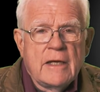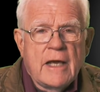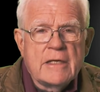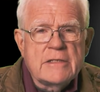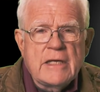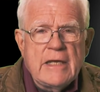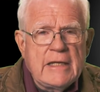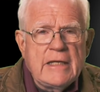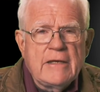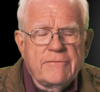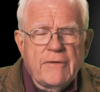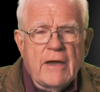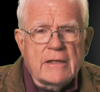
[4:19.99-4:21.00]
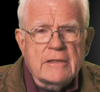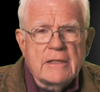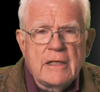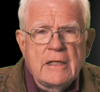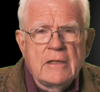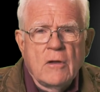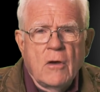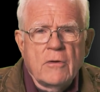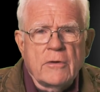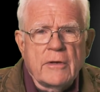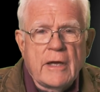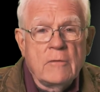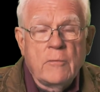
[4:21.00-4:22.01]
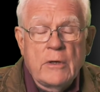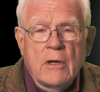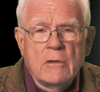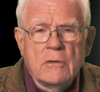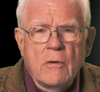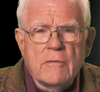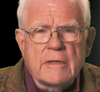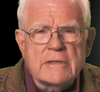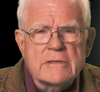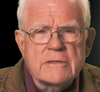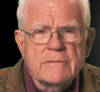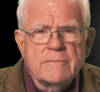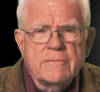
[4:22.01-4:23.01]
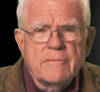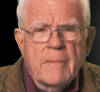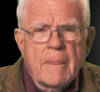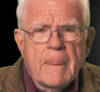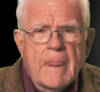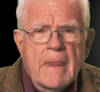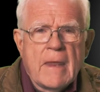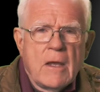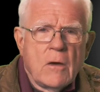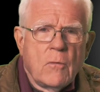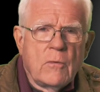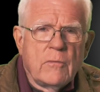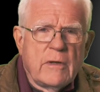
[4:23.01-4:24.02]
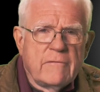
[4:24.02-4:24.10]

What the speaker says: has any effect any longer, and we all know this. When we